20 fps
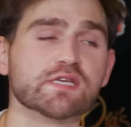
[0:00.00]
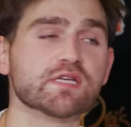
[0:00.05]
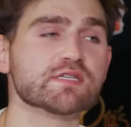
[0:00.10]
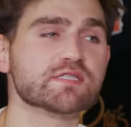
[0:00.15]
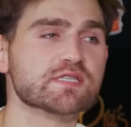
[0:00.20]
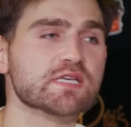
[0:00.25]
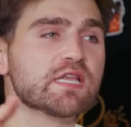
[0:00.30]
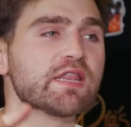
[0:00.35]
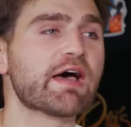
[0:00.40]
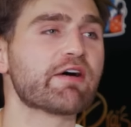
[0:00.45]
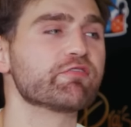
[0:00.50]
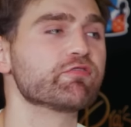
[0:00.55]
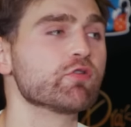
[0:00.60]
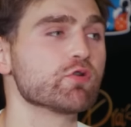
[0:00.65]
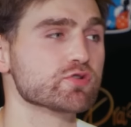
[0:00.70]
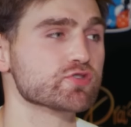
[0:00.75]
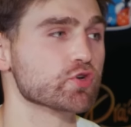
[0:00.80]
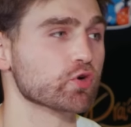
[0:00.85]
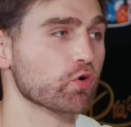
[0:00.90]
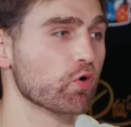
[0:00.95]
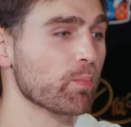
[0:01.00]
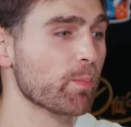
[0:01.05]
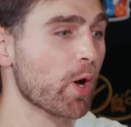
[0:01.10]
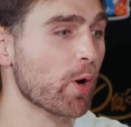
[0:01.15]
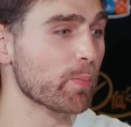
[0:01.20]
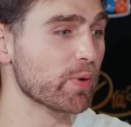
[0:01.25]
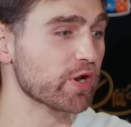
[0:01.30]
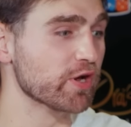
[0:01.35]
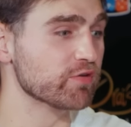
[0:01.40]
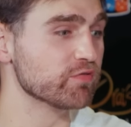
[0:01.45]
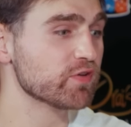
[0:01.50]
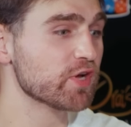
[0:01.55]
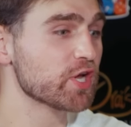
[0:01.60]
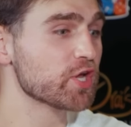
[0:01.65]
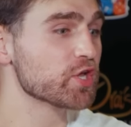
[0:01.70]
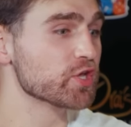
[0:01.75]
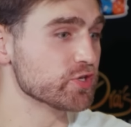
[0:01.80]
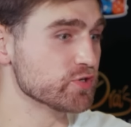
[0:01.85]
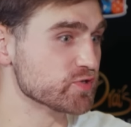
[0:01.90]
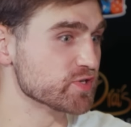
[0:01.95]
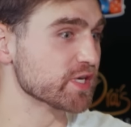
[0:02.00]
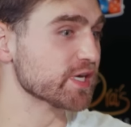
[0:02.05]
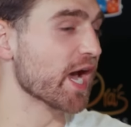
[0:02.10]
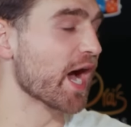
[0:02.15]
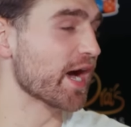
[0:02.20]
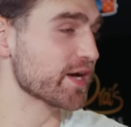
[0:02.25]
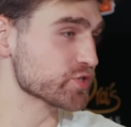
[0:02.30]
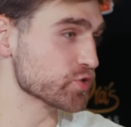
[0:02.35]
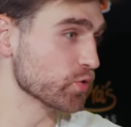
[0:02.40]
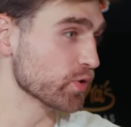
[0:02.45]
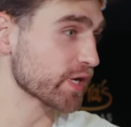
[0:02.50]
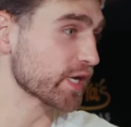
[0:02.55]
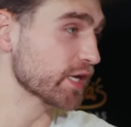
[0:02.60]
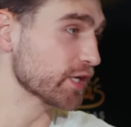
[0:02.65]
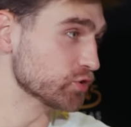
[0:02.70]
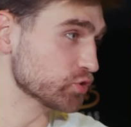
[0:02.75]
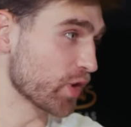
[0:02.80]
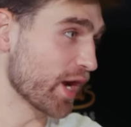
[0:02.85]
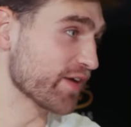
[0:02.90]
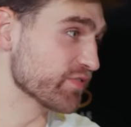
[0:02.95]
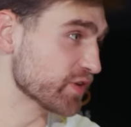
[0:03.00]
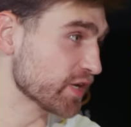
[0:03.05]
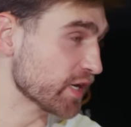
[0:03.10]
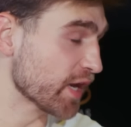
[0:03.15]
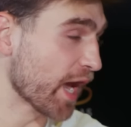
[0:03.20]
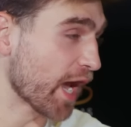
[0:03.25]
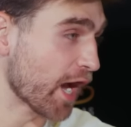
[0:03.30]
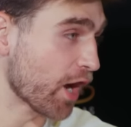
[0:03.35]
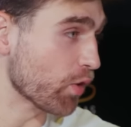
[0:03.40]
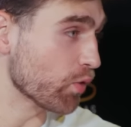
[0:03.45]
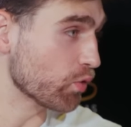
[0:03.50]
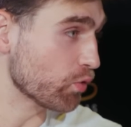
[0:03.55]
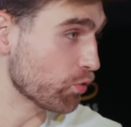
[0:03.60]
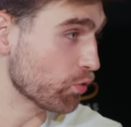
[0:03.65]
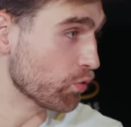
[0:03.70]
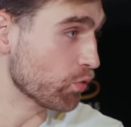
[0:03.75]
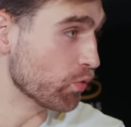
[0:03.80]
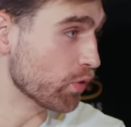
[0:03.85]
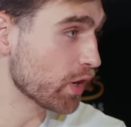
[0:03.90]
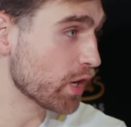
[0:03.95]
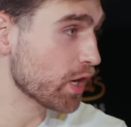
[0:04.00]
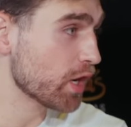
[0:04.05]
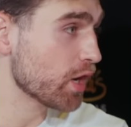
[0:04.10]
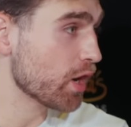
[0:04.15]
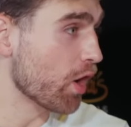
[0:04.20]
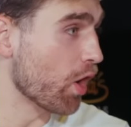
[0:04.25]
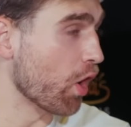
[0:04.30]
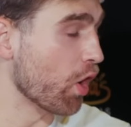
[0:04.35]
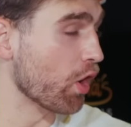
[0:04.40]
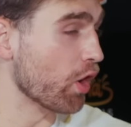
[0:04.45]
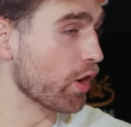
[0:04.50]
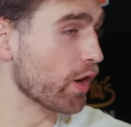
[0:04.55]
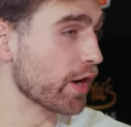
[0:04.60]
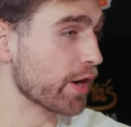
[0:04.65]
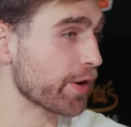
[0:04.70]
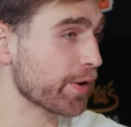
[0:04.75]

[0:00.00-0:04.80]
to see that full circle moment of you see guys who are getting drafted now who are,